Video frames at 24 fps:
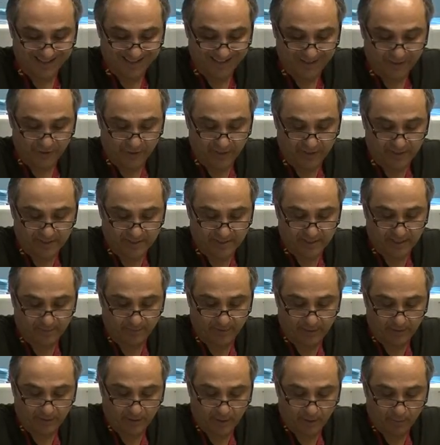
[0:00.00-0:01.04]
You're going to see
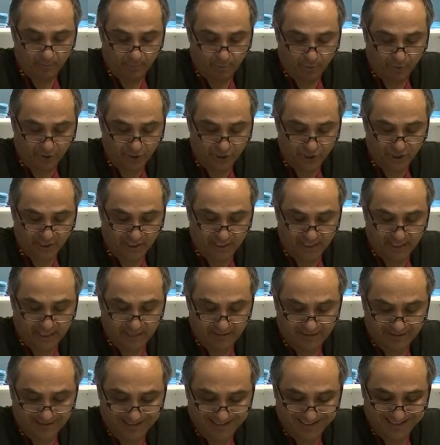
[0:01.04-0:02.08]
me push it
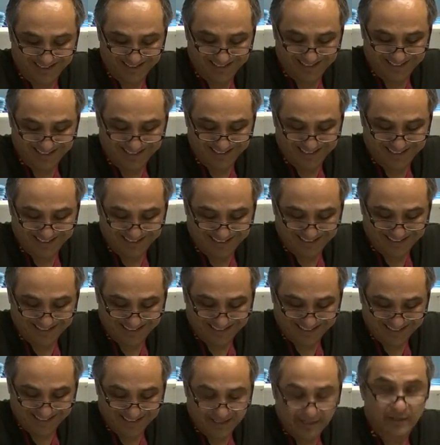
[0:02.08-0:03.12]
in.
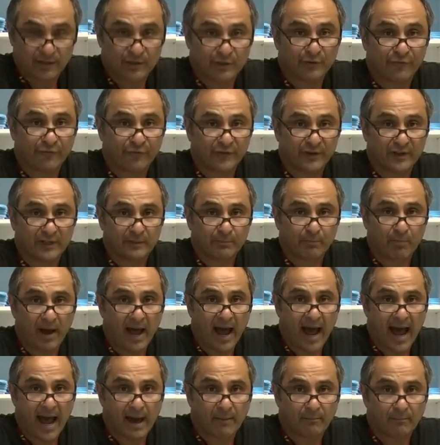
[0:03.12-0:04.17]
You'll feel it
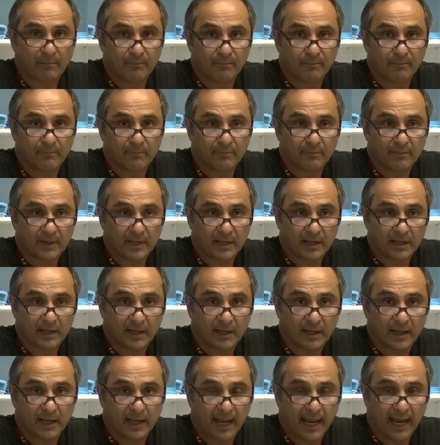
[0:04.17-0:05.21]
pop.
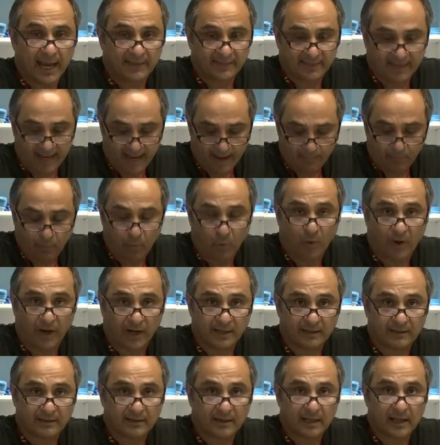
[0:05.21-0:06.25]
At that
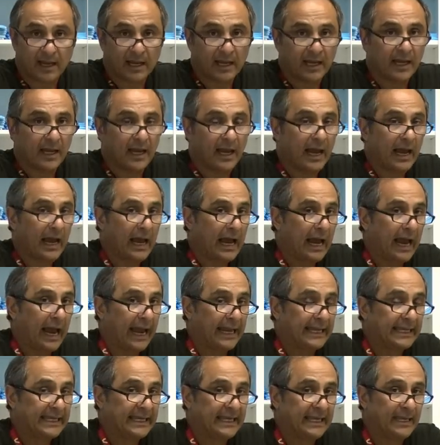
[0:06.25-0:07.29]
point,
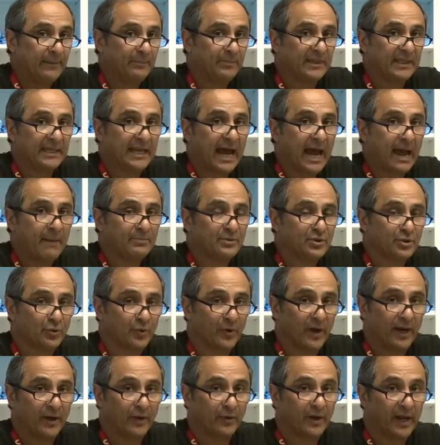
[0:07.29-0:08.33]
I keep the
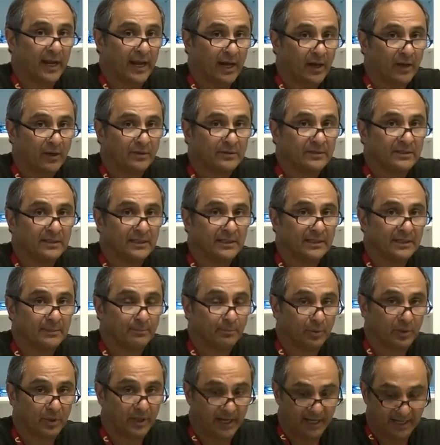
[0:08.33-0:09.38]
obturator held
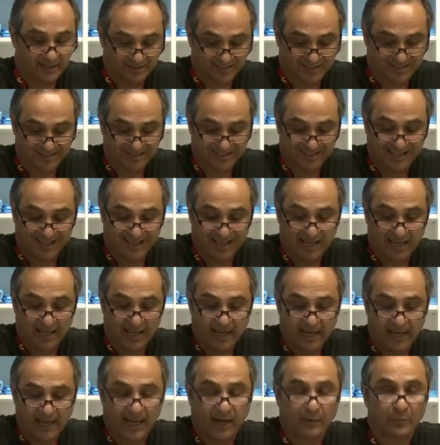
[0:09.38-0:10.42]
in place
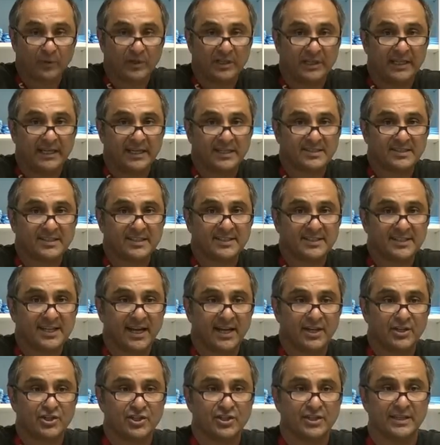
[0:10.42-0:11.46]
and release the
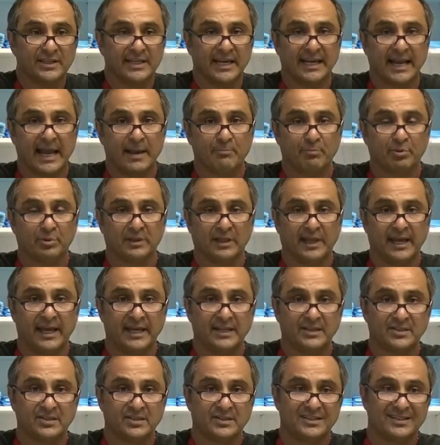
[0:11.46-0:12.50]
tension that I
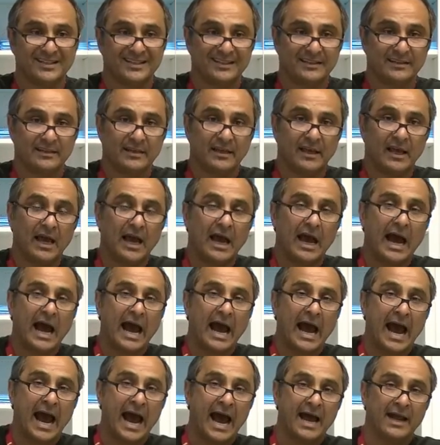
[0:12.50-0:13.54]
placed
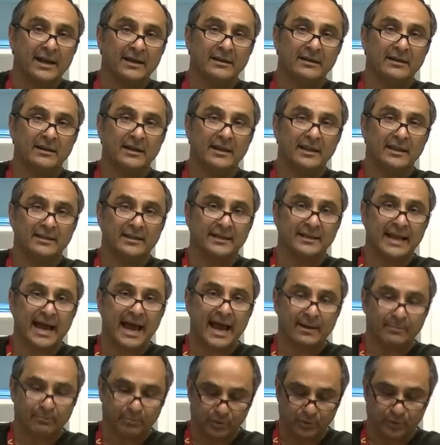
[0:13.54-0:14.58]
on the
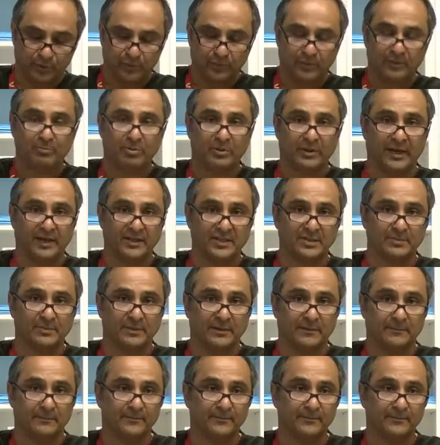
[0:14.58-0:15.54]
non-balloon replacement.